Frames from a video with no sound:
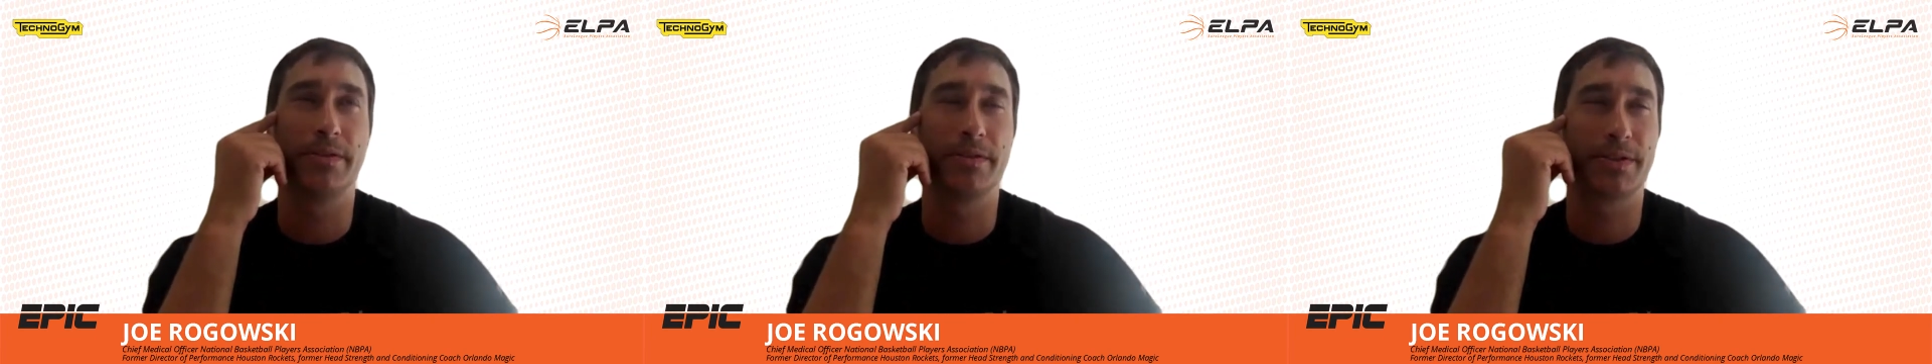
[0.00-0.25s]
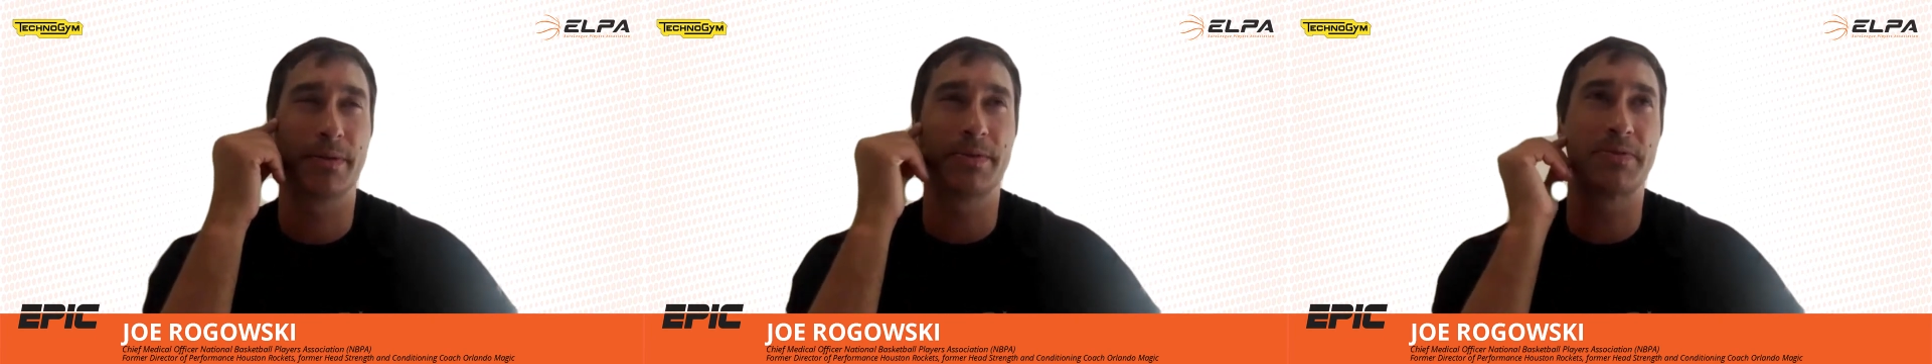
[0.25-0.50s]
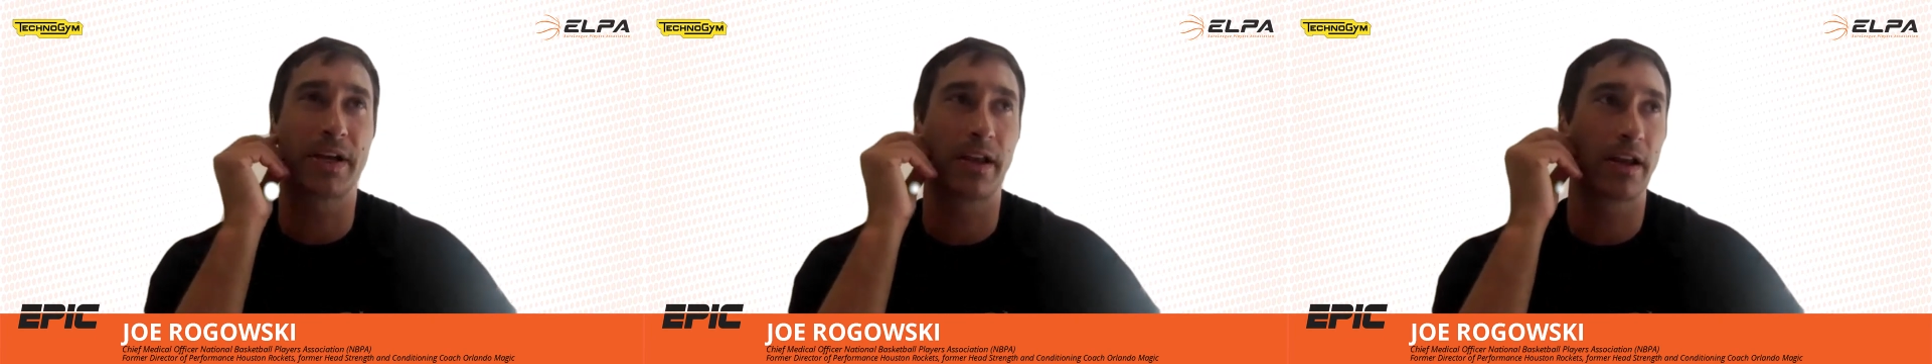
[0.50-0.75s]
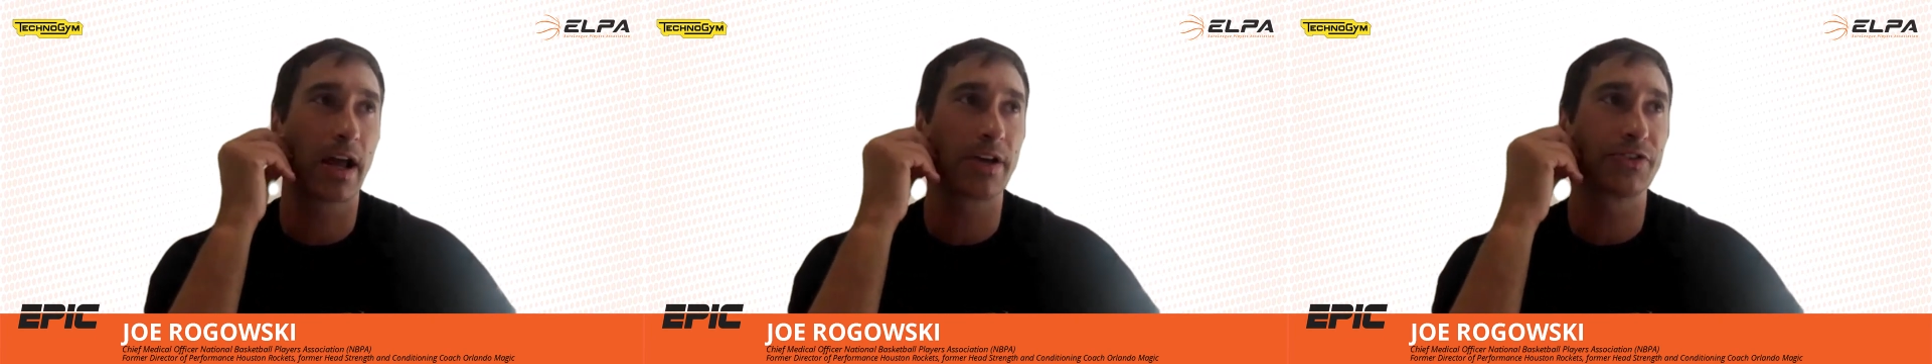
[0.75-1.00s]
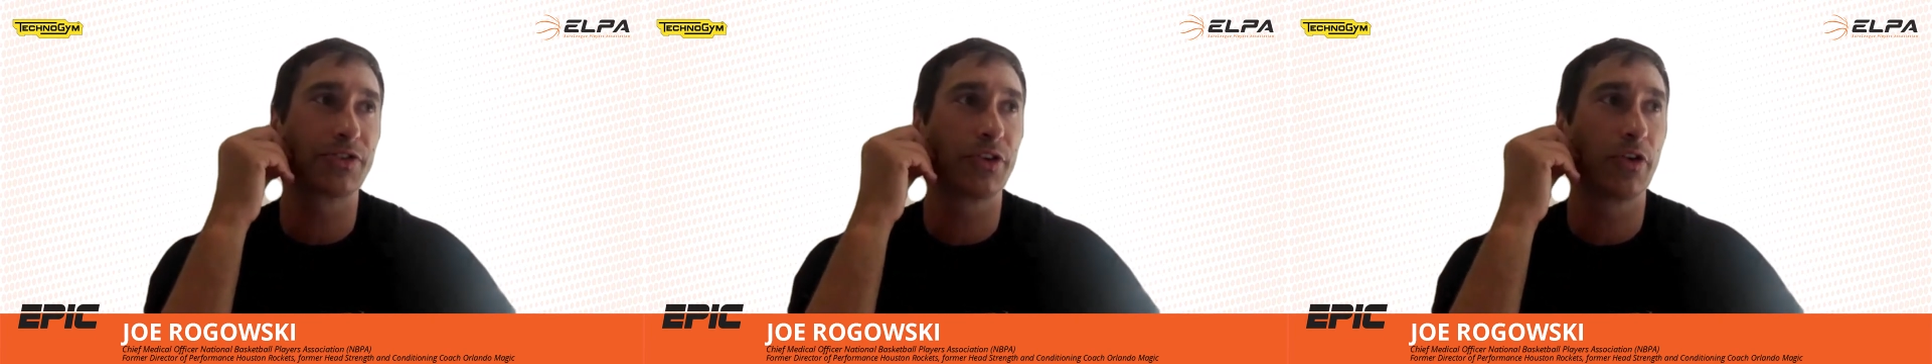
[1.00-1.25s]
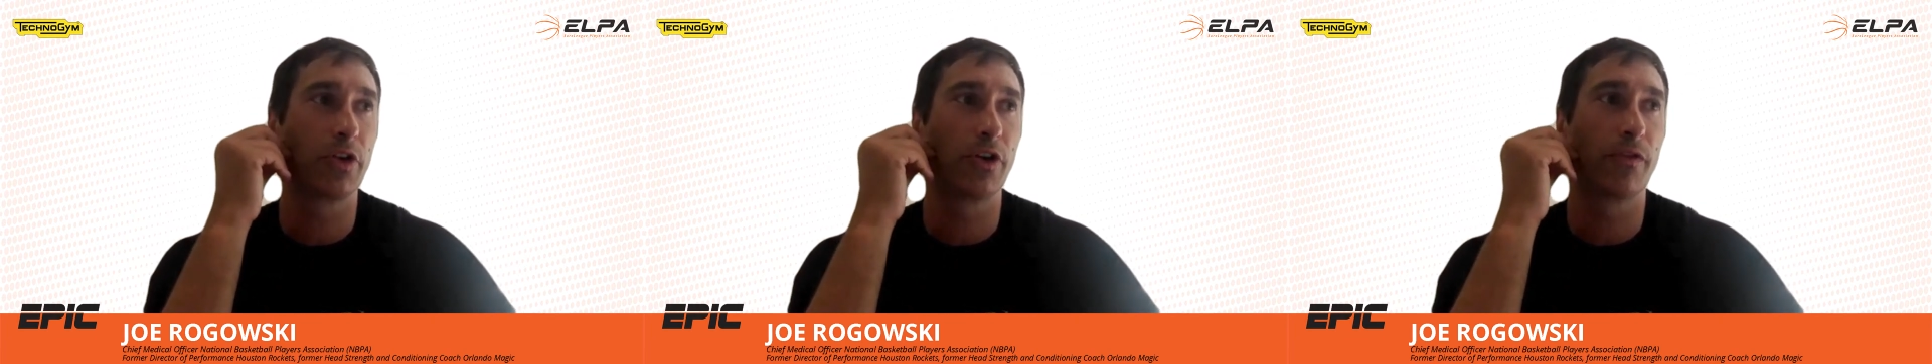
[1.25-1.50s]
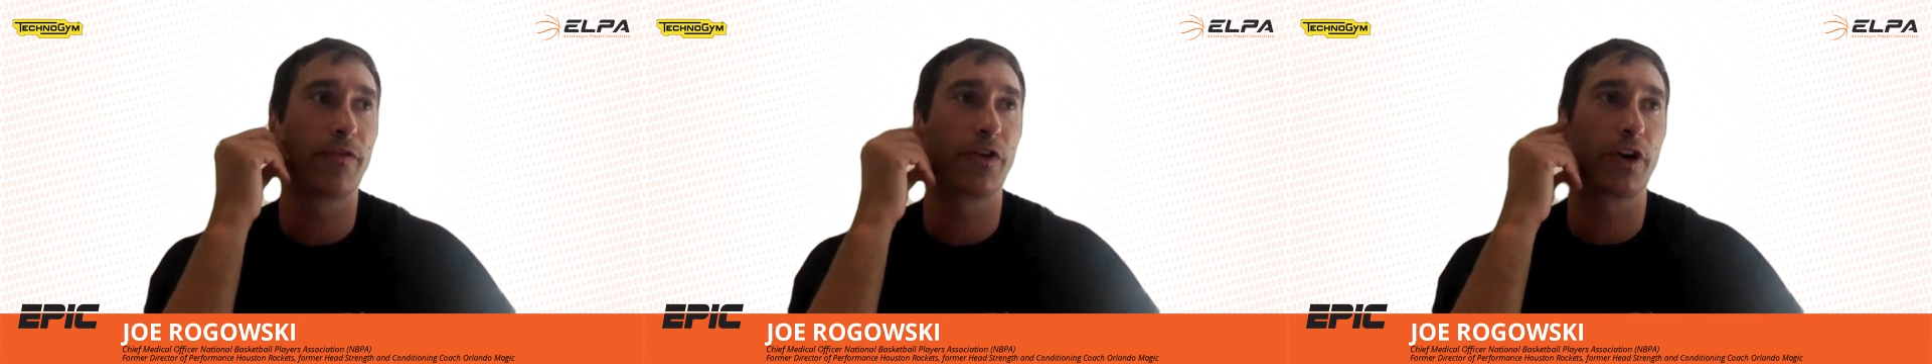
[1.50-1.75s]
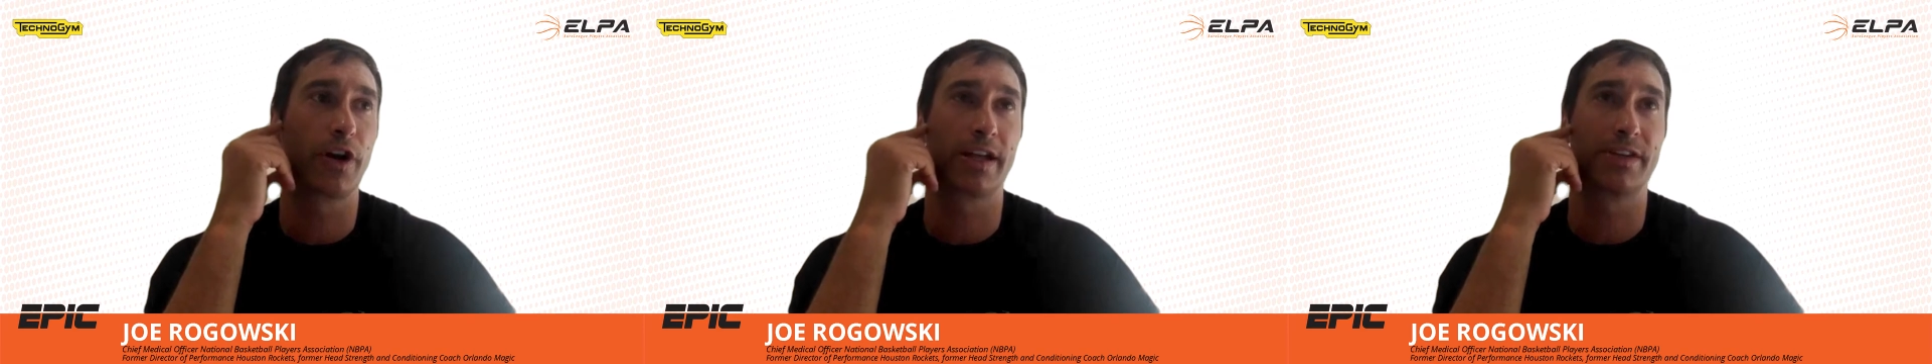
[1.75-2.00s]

Sometimes I get asked, you know, for an